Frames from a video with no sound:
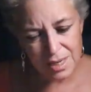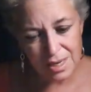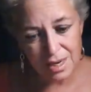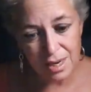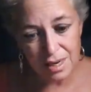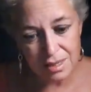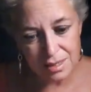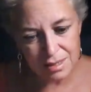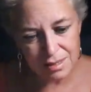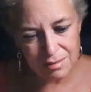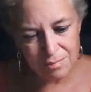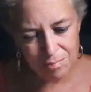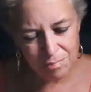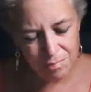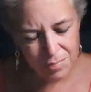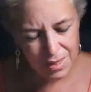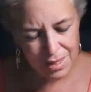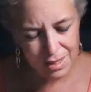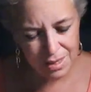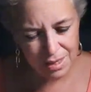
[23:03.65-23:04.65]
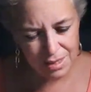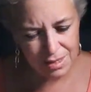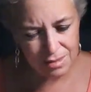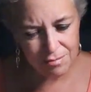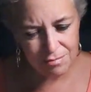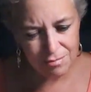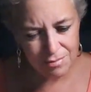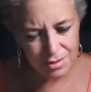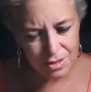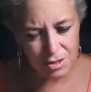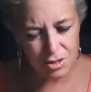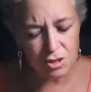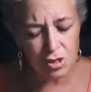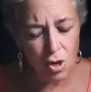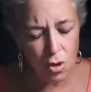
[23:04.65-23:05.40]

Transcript: because there's